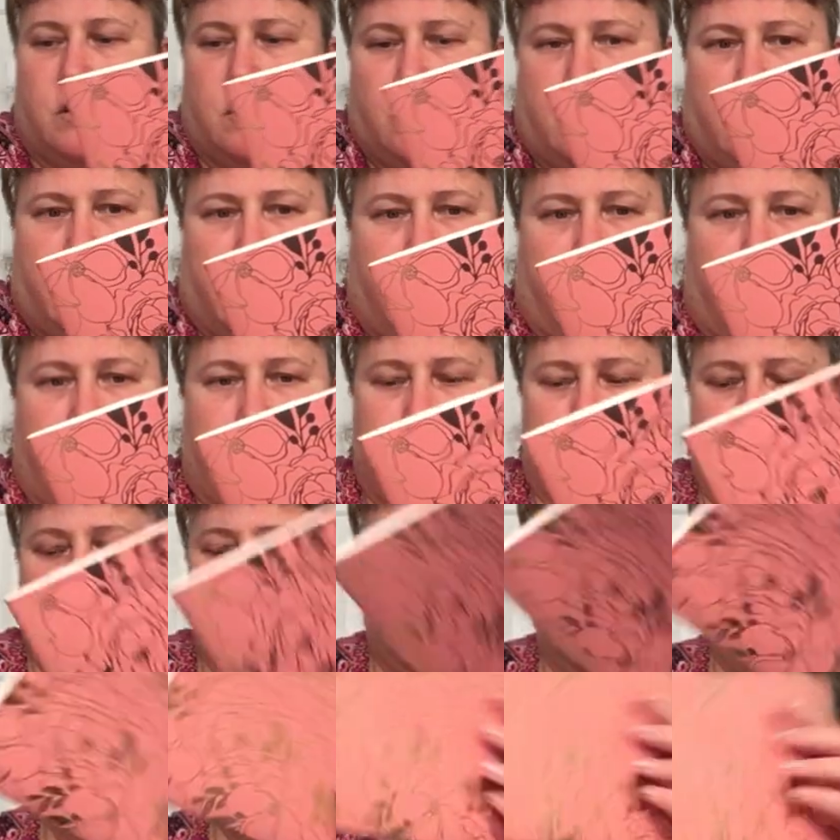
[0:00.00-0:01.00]
okay.
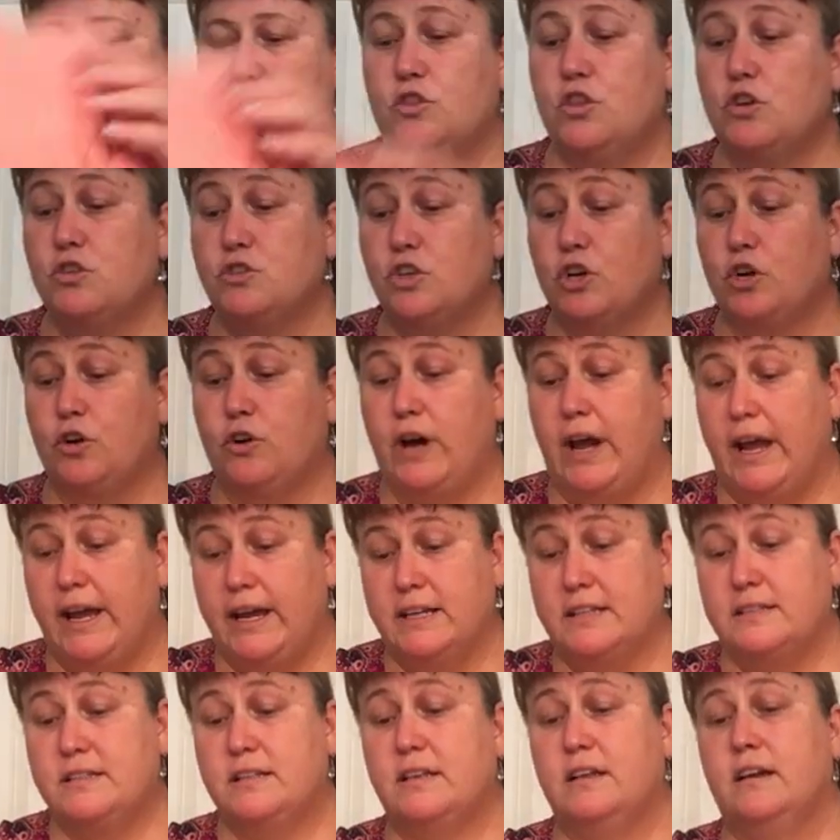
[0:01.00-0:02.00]
So those are
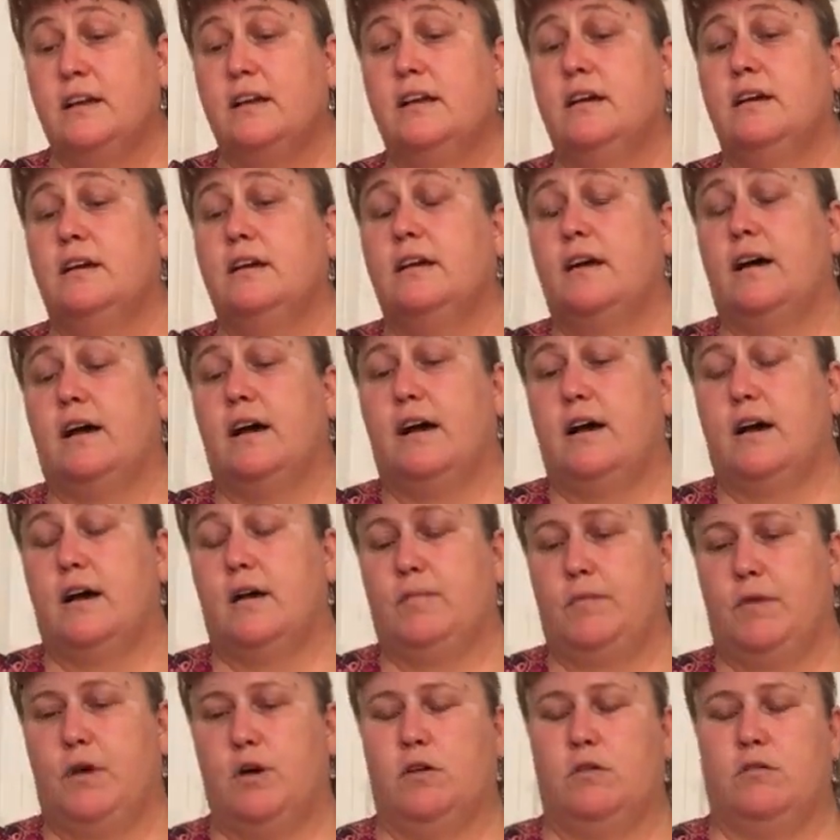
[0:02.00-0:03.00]
great.
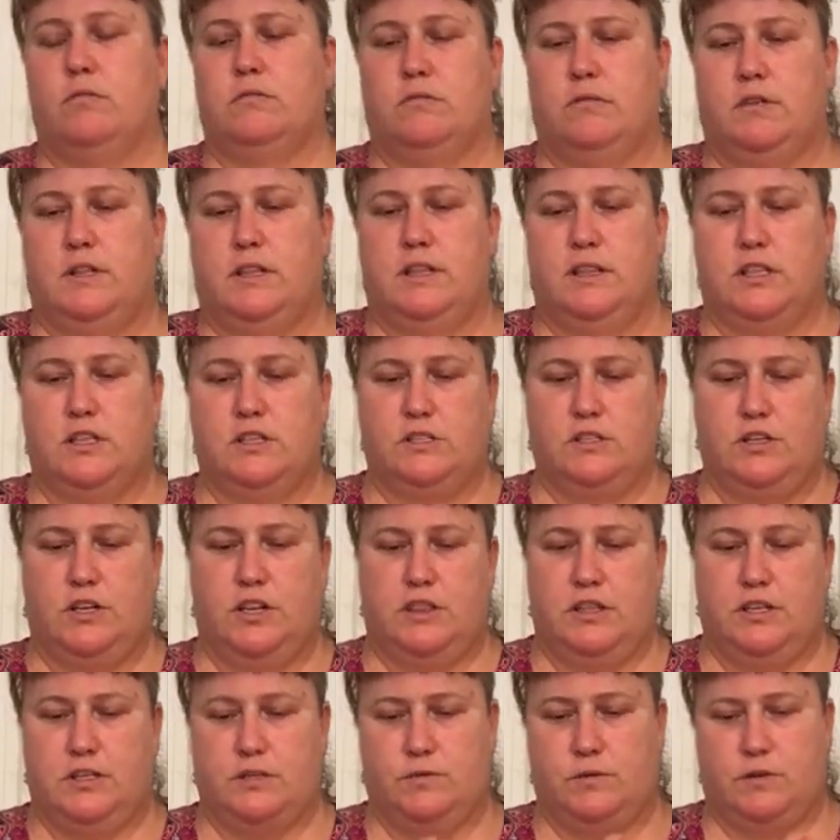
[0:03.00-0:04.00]
Um, oh, let's look
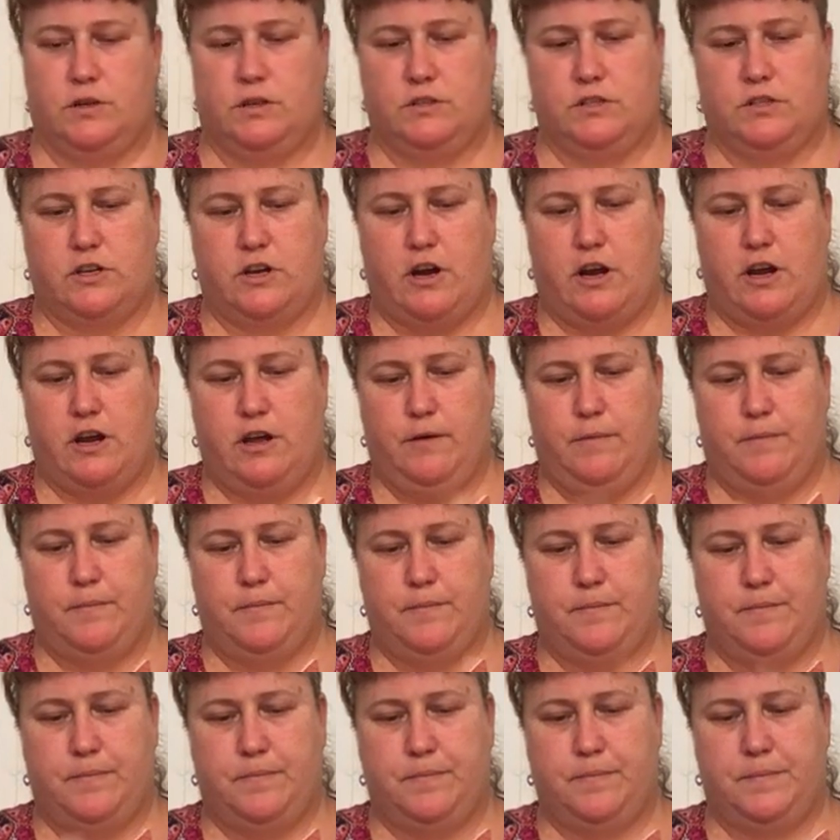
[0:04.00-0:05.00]
at this one, sorry.
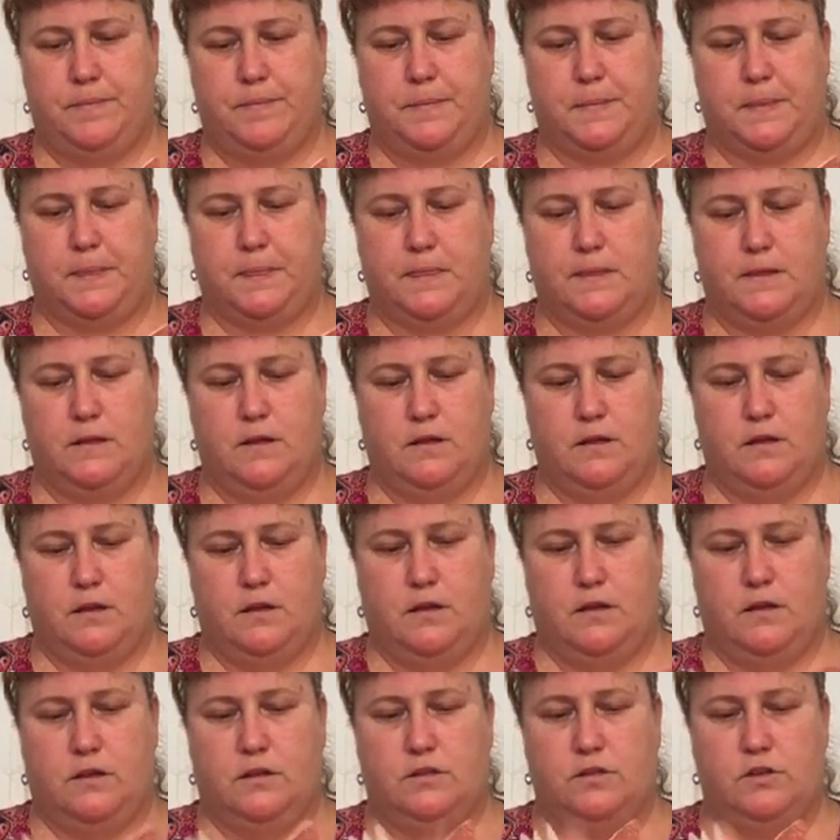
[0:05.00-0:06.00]

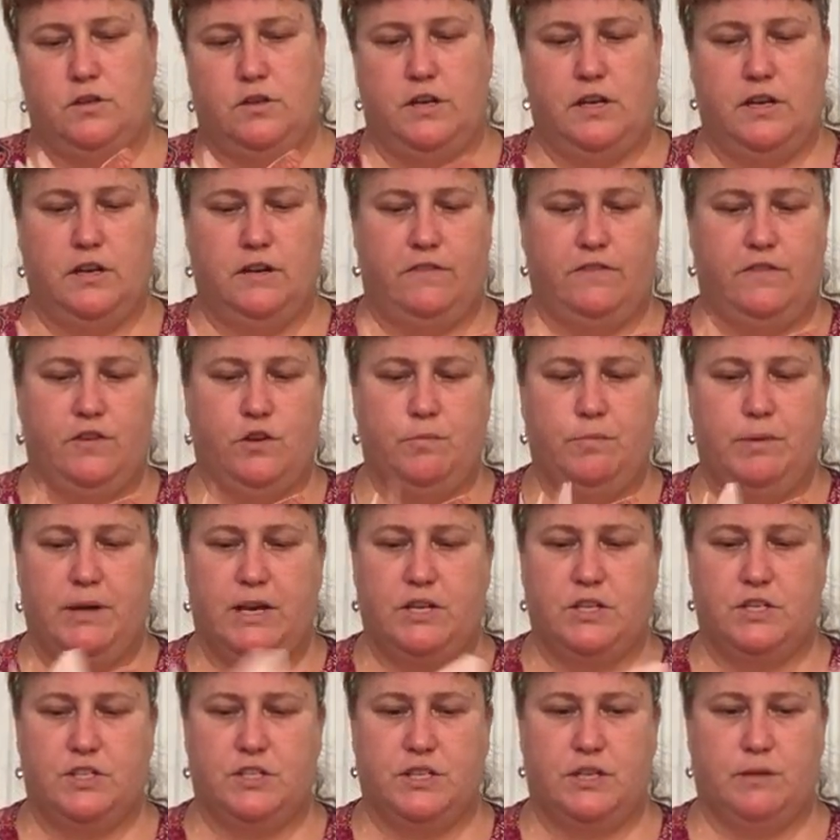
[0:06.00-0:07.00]
So you get a few
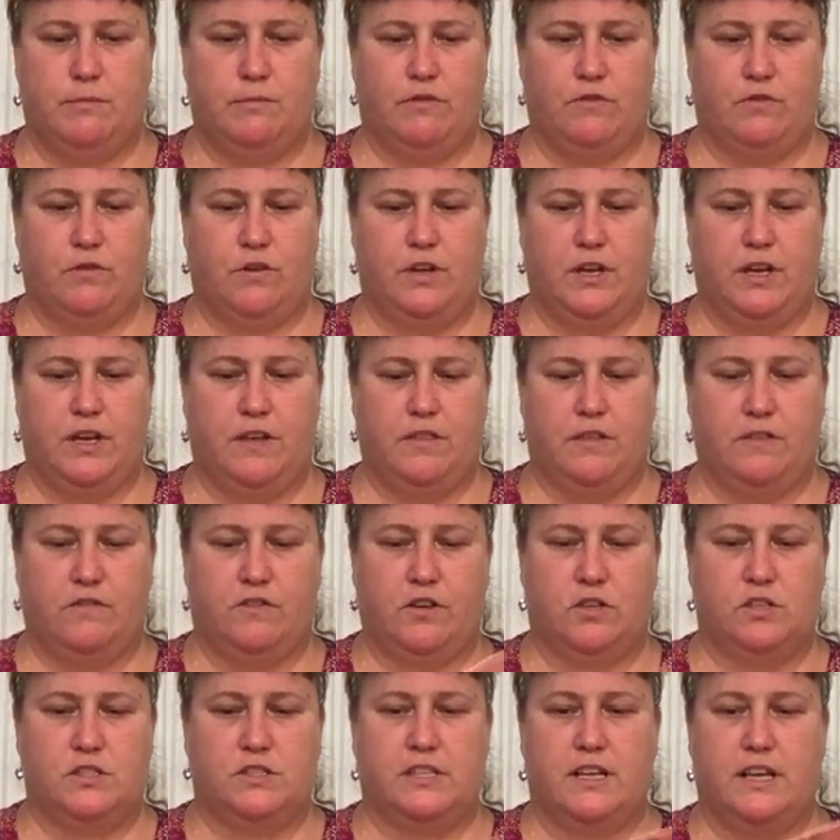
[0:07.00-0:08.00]
pages in before you get the
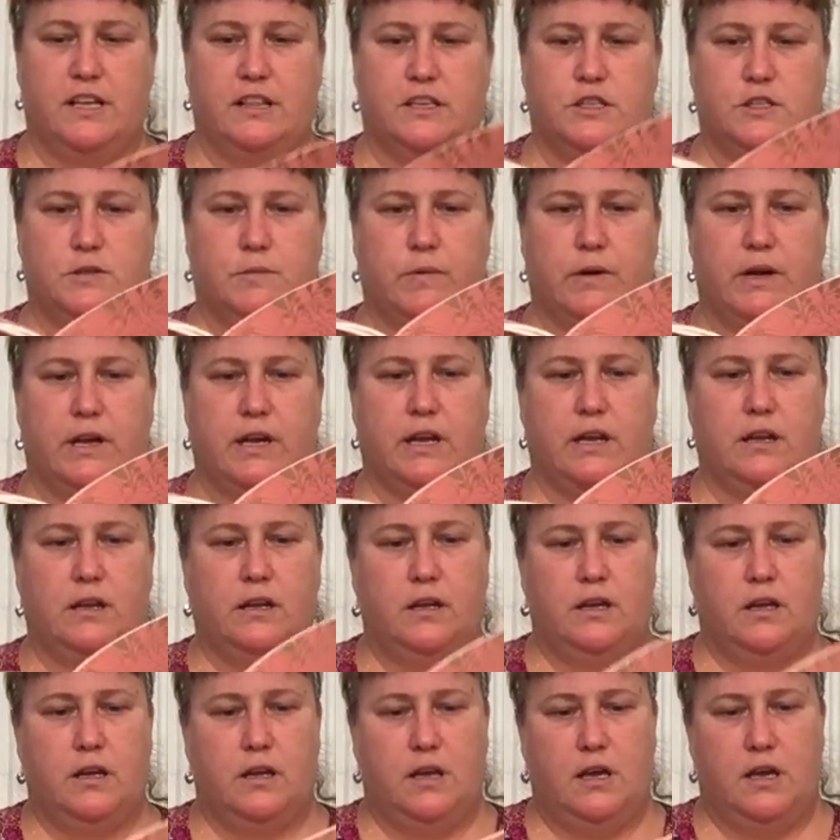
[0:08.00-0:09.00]
first daily spread.
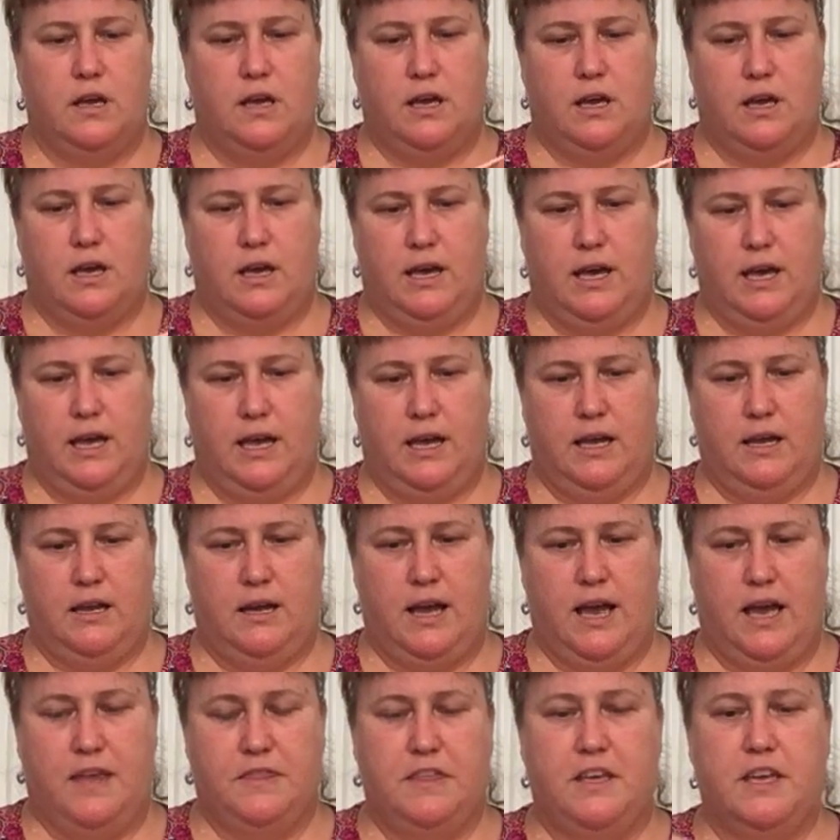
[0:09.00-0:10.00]
And um,
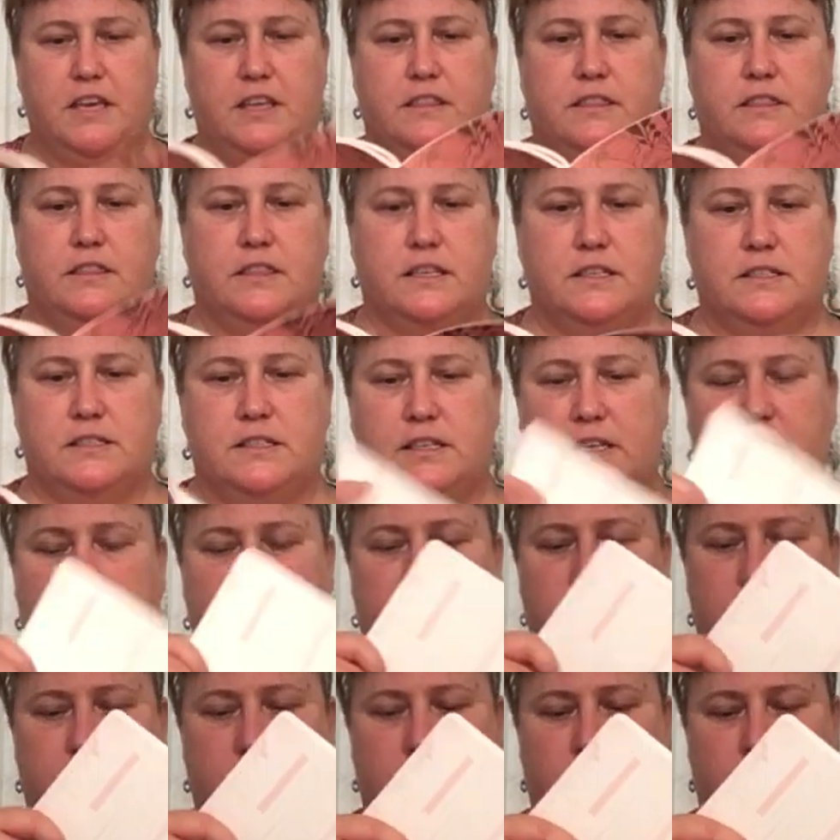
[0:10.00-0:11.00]
I think this
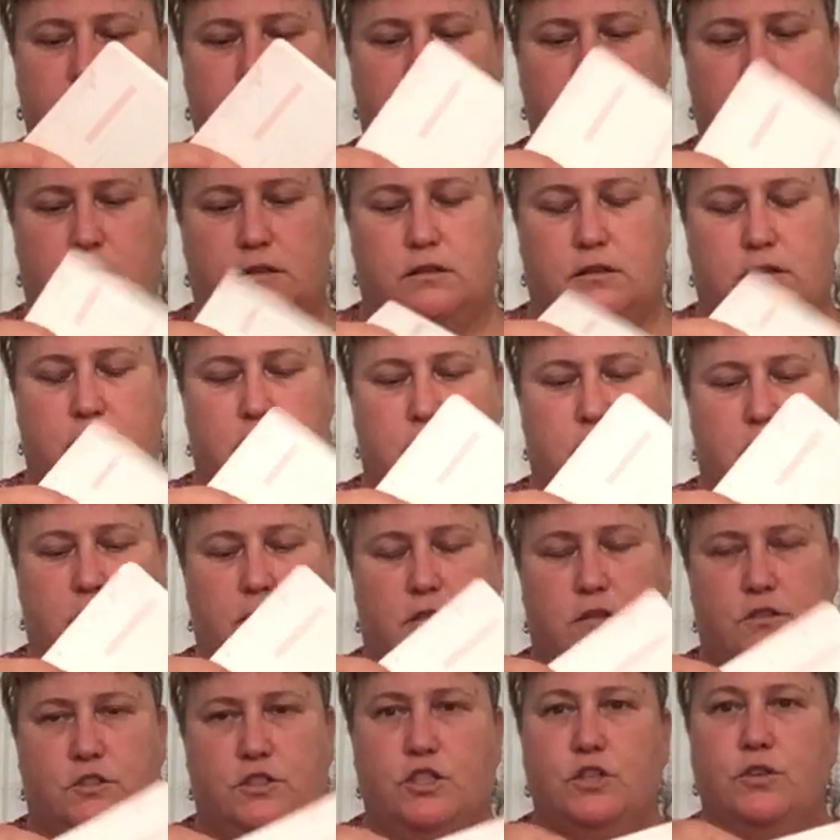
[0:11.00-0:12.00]
is
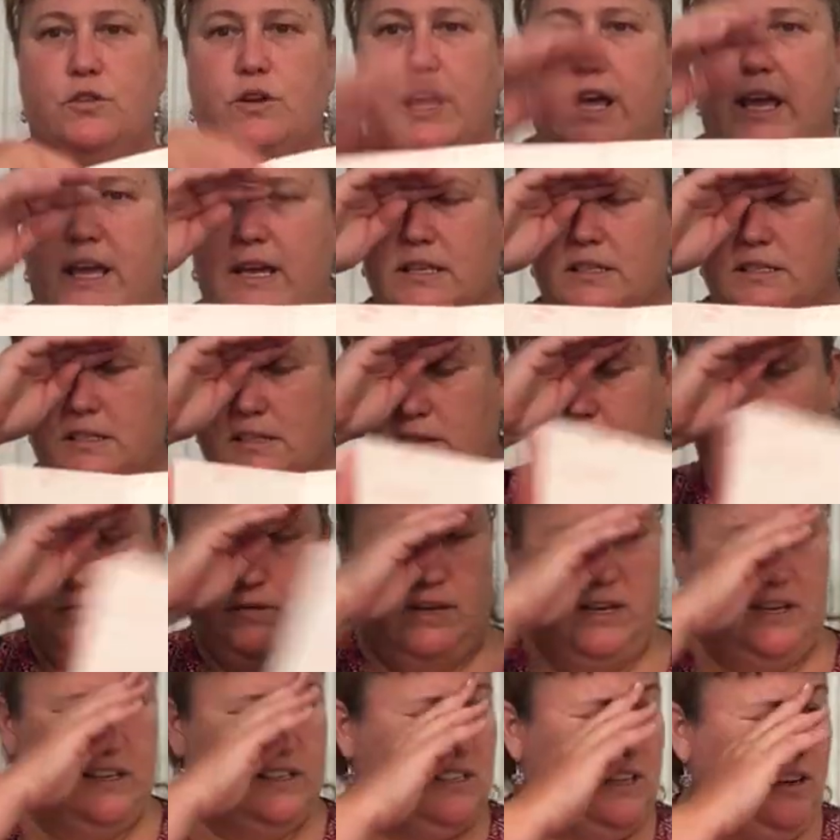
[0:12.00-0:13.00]
two days.
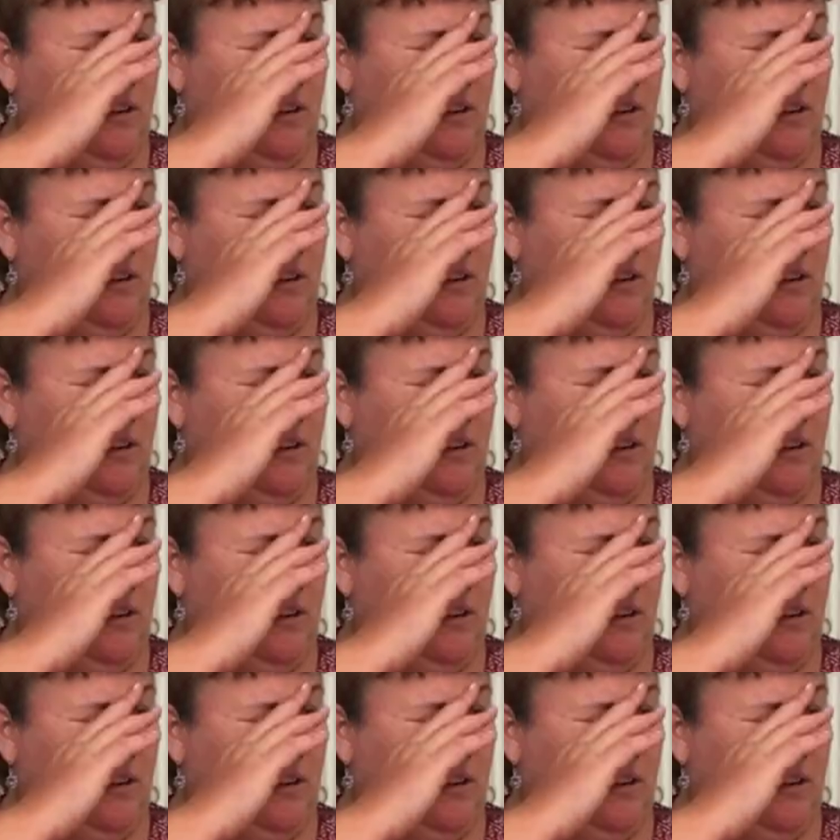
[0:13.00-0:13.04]
Wait, is